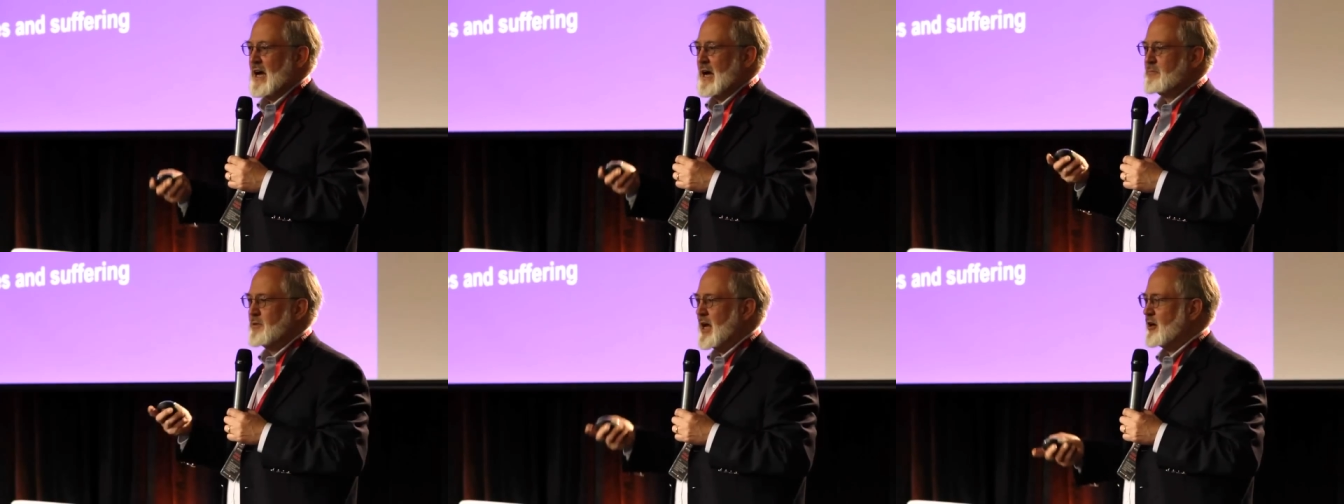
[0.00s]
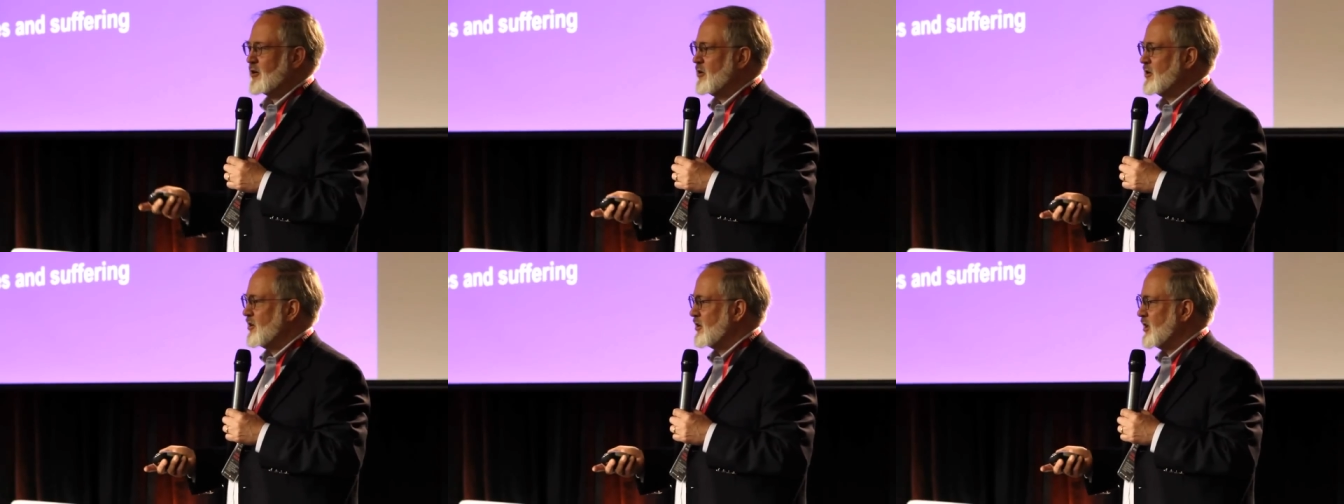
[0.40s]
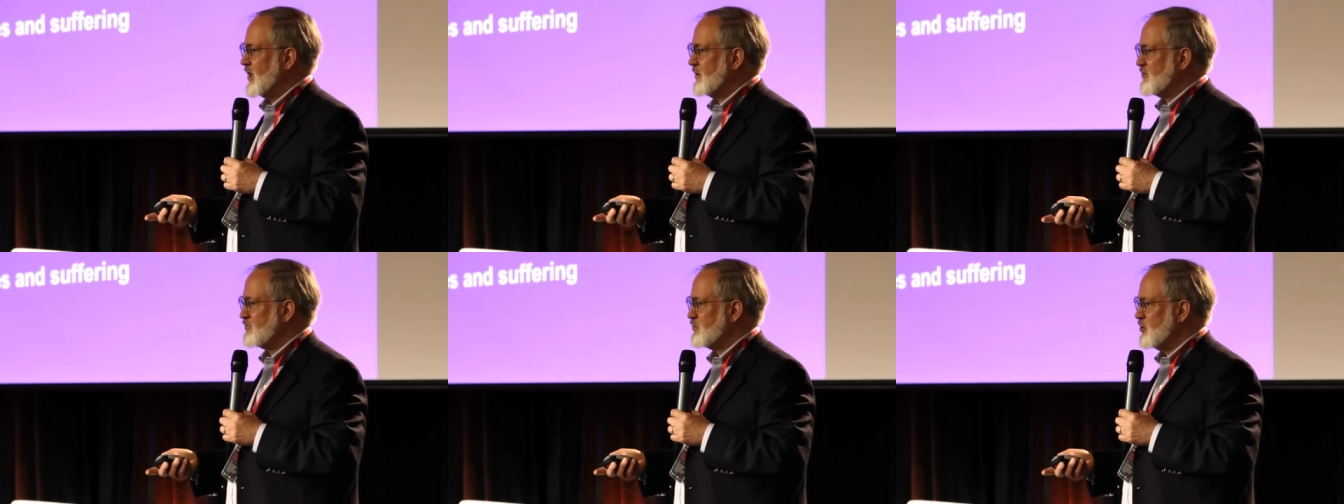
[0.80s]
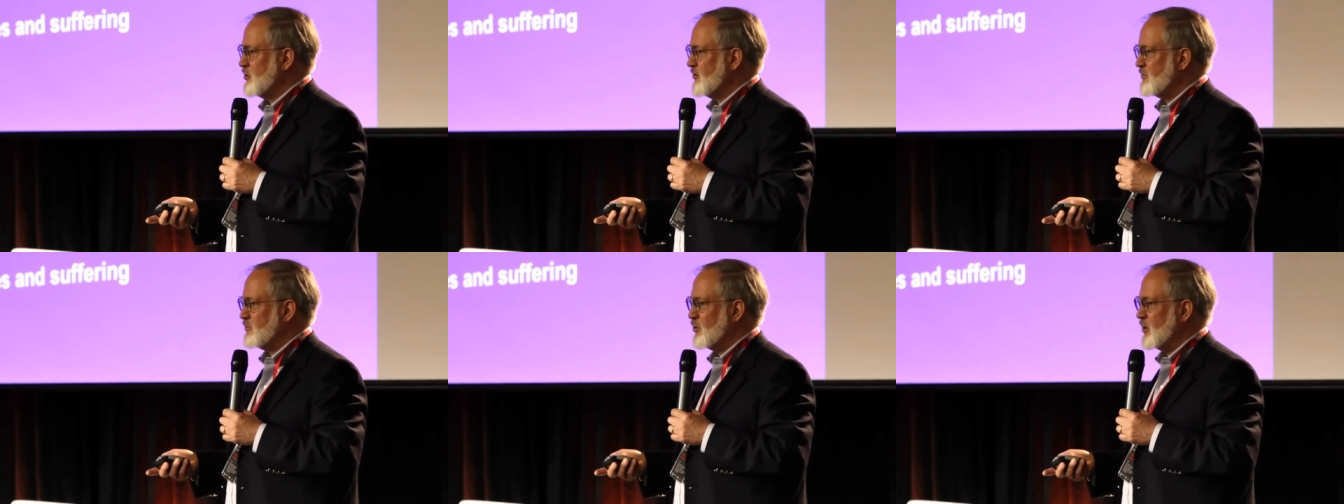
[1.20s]
I'm not going to claim to
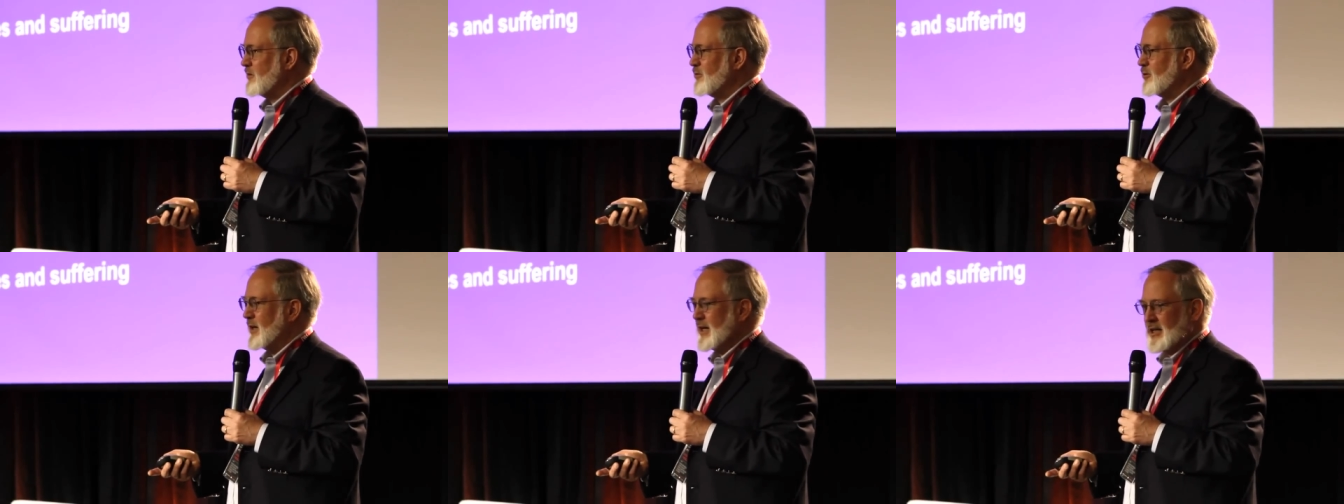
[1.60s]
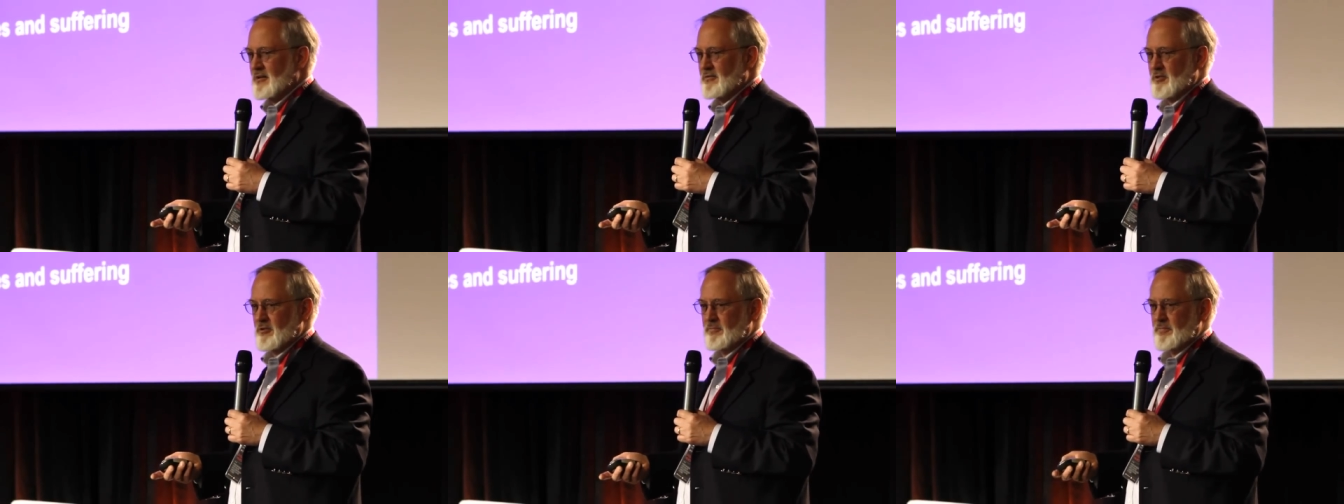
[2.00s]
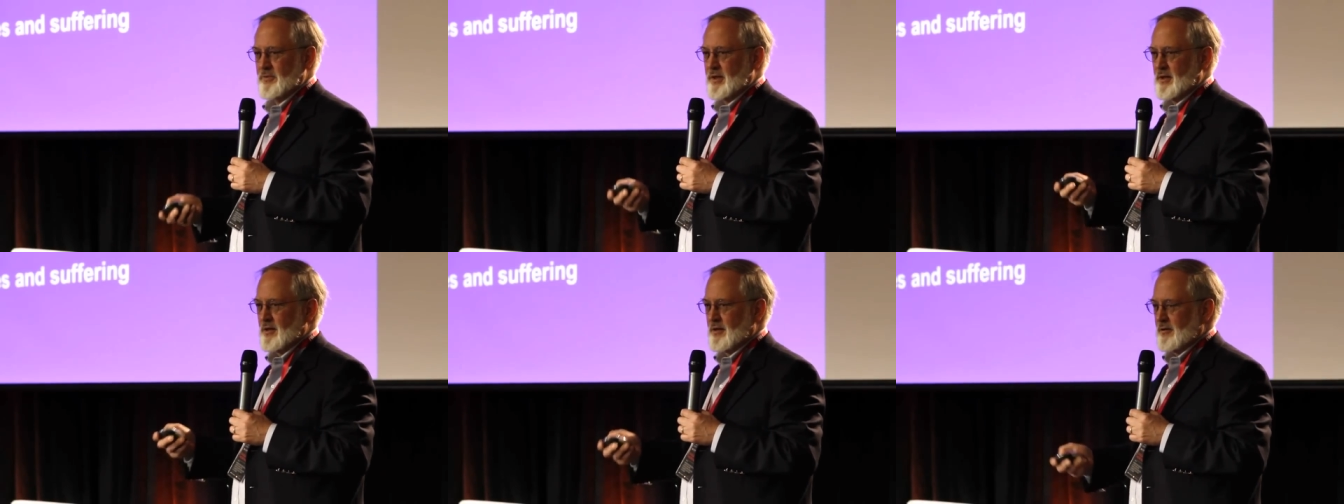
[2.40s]
prove the point for any of them.